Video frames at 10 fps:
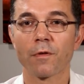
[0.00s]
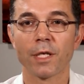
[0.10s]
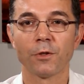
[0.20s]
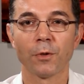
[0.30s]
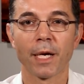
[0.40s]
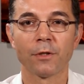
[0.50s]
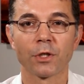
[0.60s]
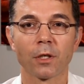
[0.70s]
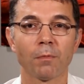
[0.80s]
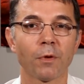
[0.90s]
the
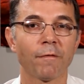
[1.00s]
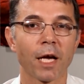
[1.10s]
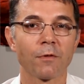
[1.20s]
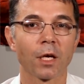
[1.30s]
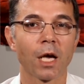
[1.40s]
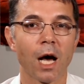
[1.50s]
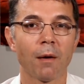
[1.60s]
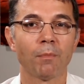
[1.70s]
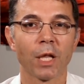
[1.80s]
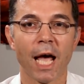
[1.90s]
situation and provides a
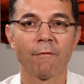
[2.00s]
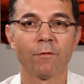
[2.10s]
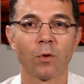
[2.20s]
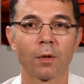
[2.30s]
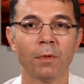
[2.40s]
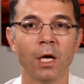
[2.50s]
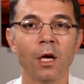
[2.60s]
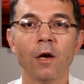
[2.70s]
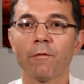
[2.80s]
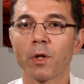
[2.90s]
calm platform
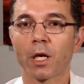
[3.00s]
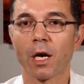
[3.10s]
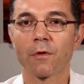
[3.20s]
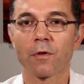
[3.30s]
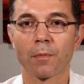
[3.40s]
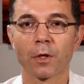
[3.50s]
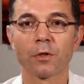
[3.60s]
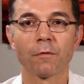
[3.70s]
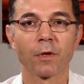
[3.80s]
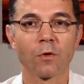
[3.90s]
for the customer
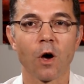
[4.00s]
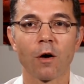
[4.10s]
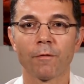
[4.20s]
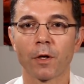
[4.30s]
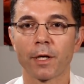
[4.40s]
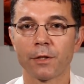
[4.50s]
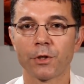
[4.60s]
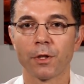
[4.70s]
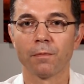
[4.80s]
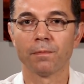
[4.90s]
to resolve their issue.